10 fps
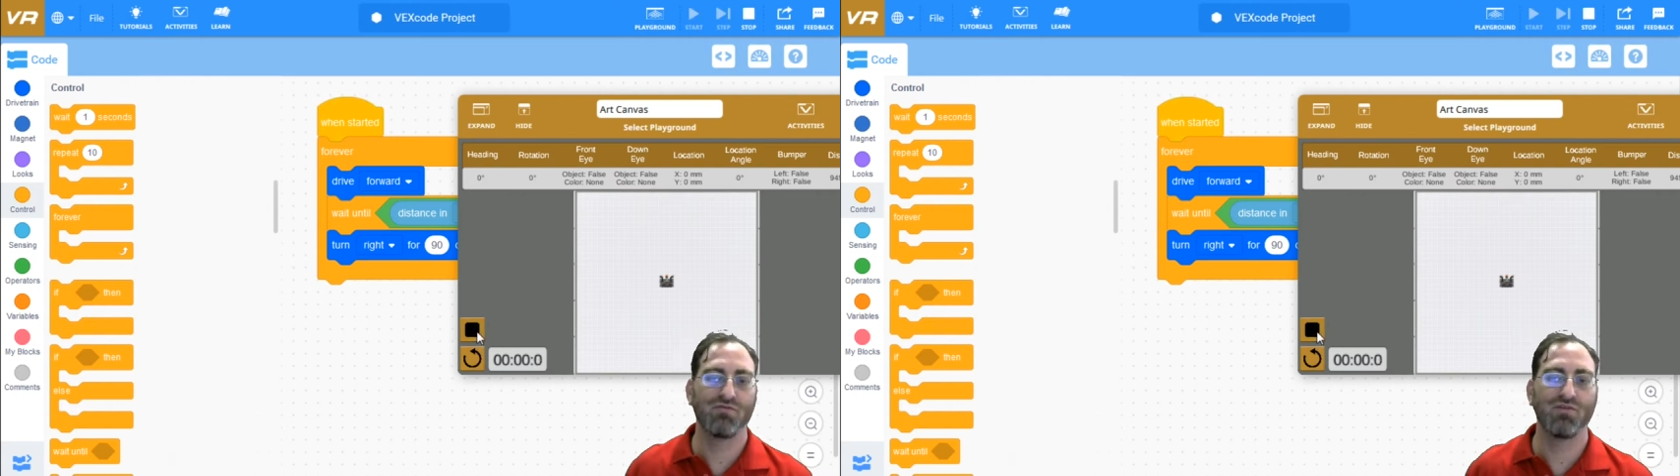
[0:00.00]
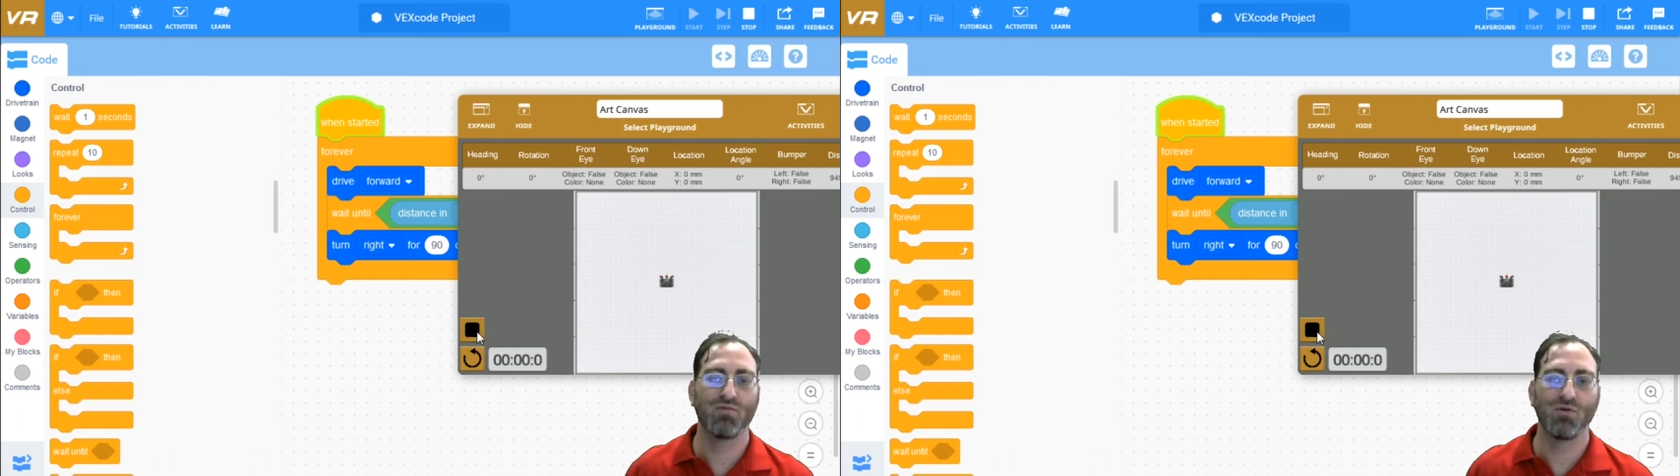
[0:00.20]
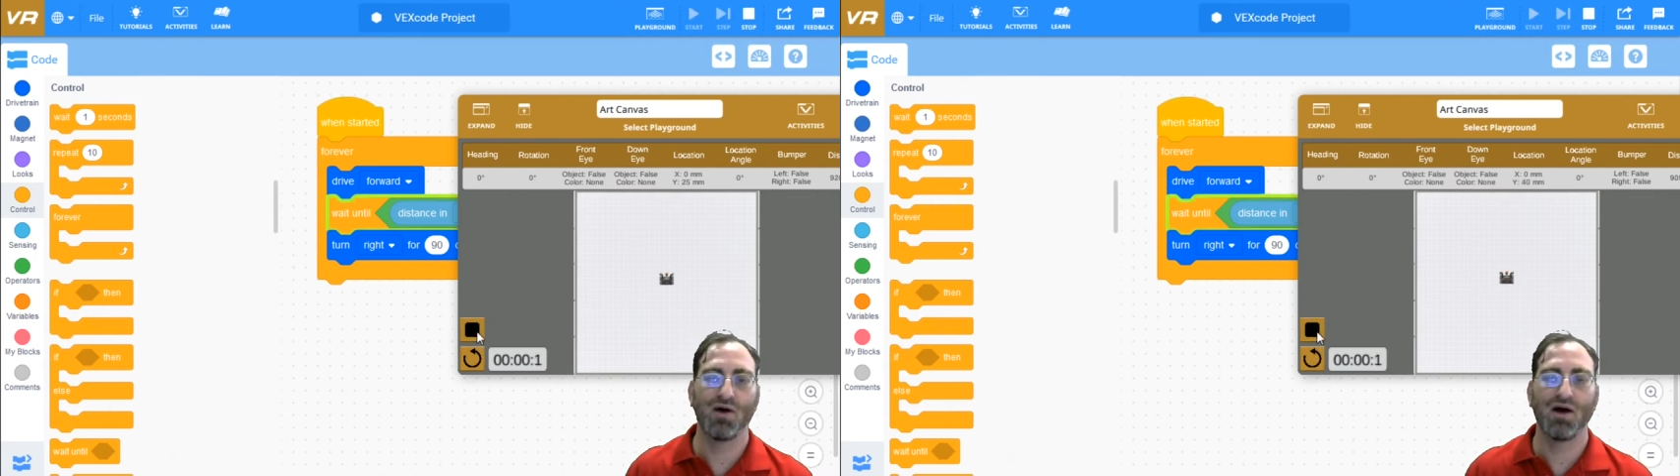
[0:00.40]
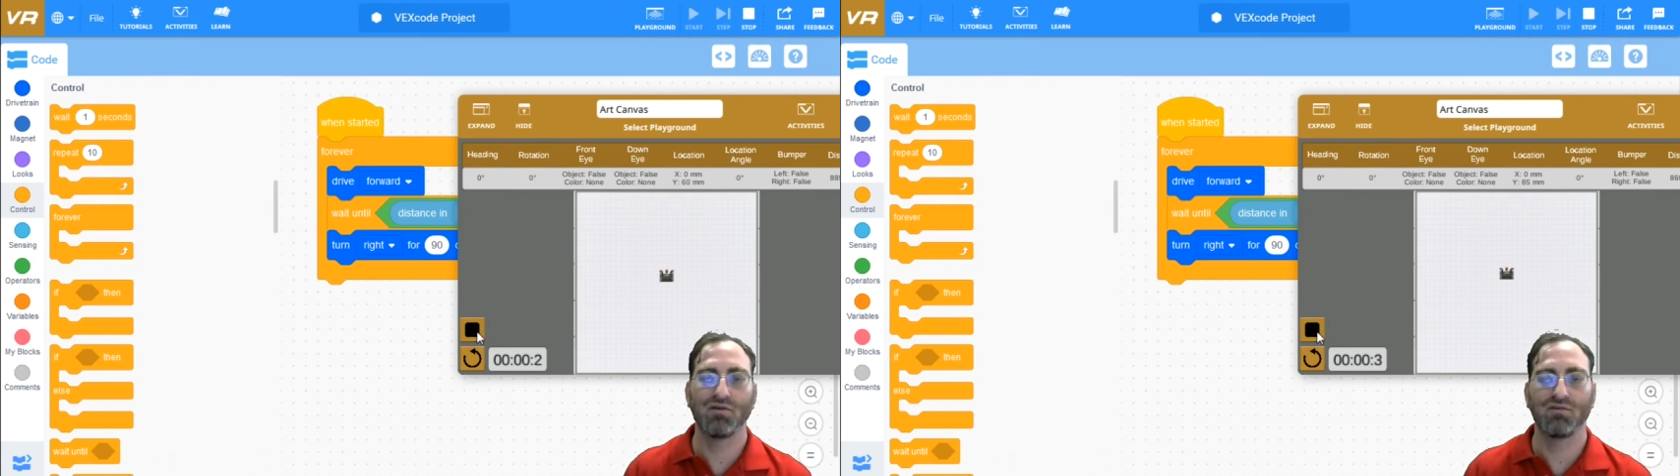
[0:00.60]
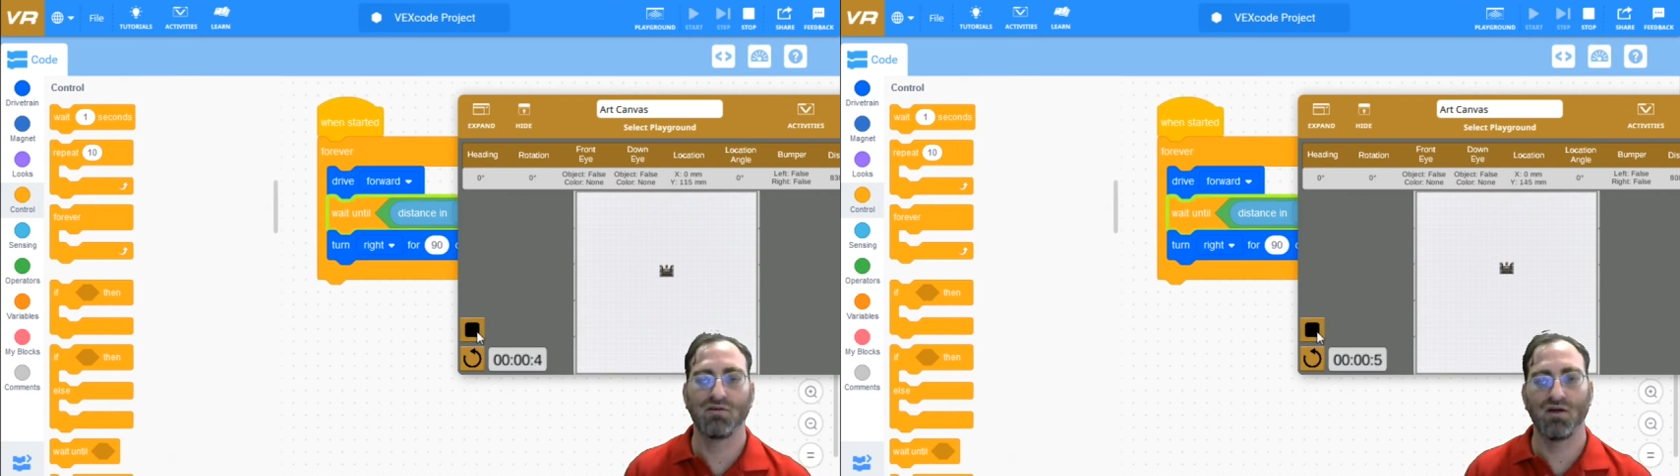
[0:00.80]
of the
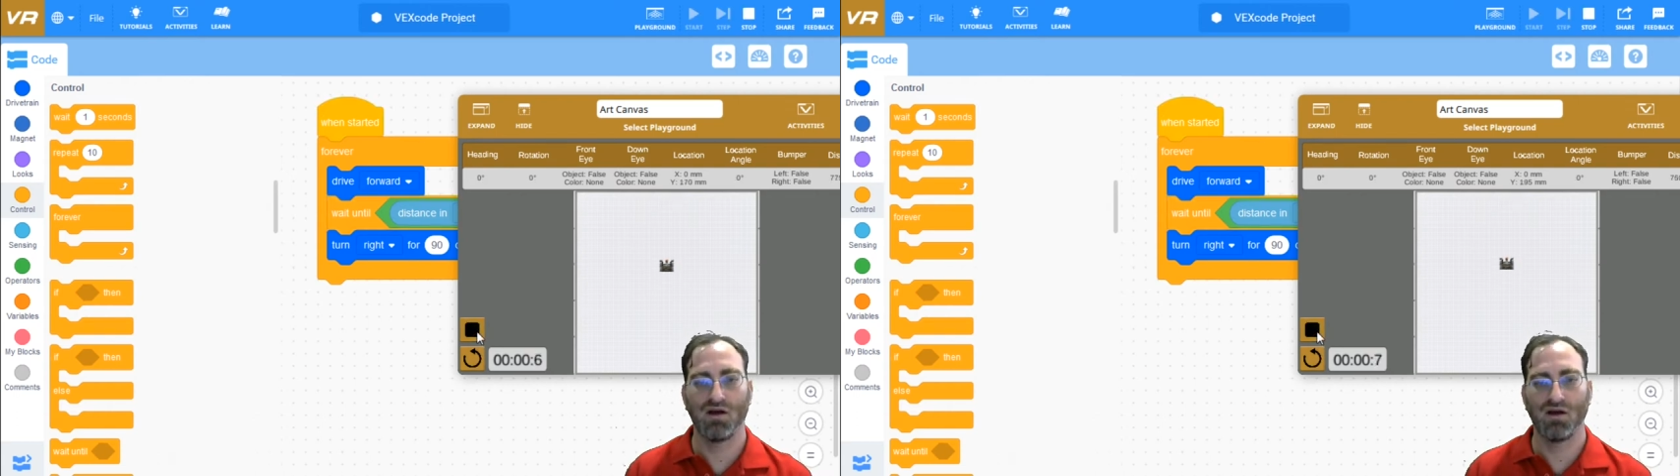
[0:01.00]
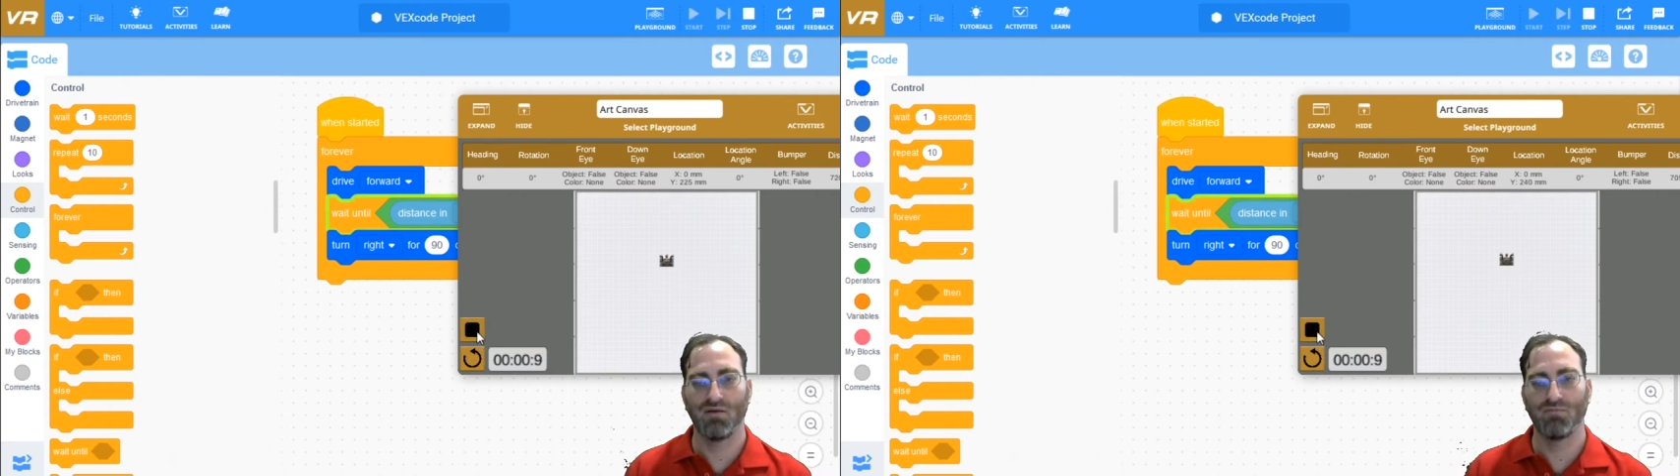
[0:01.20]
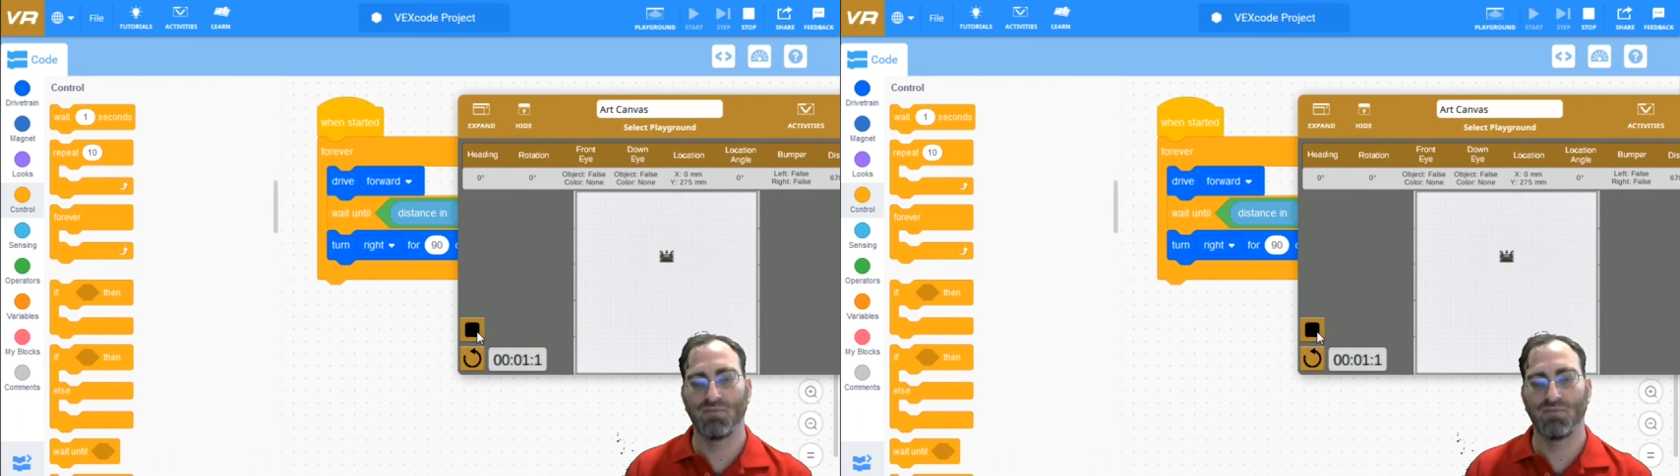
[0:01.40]
robot um,